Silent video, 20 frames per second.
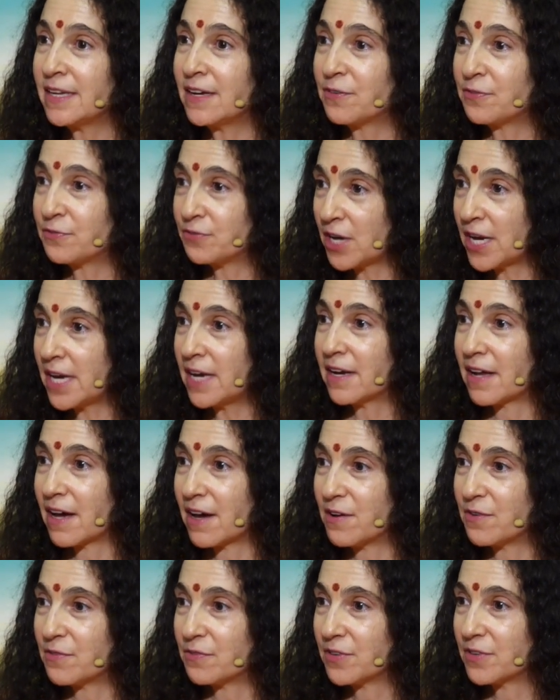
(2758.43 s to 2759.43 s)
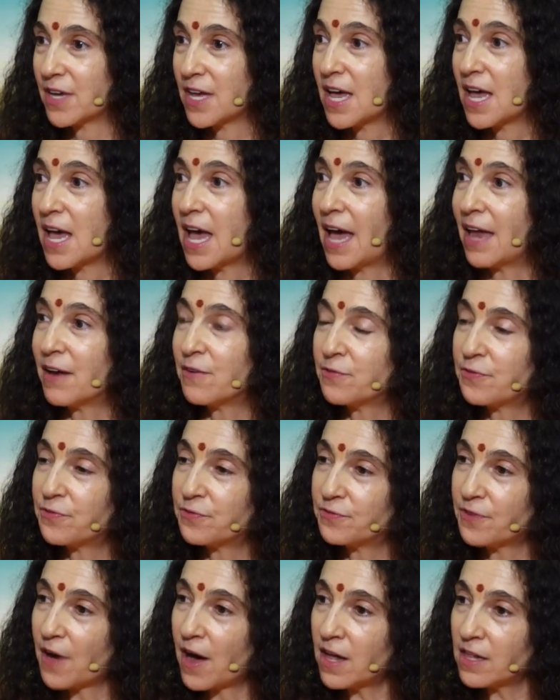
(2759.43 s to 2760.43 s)
afraid of and
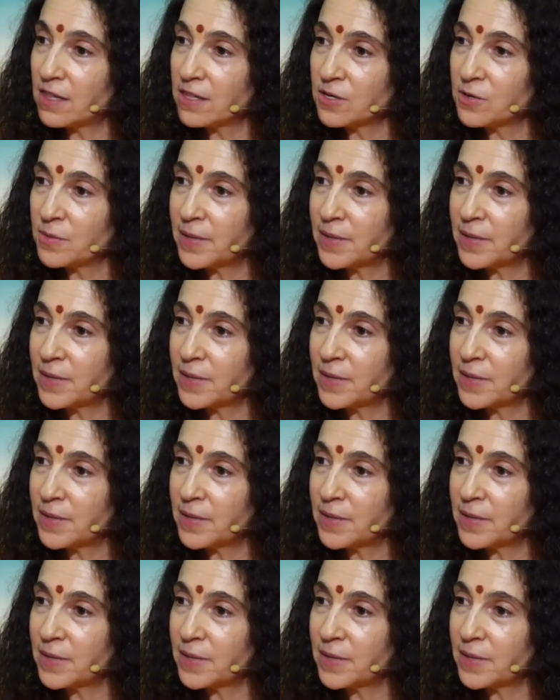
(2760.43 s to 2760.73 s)
follow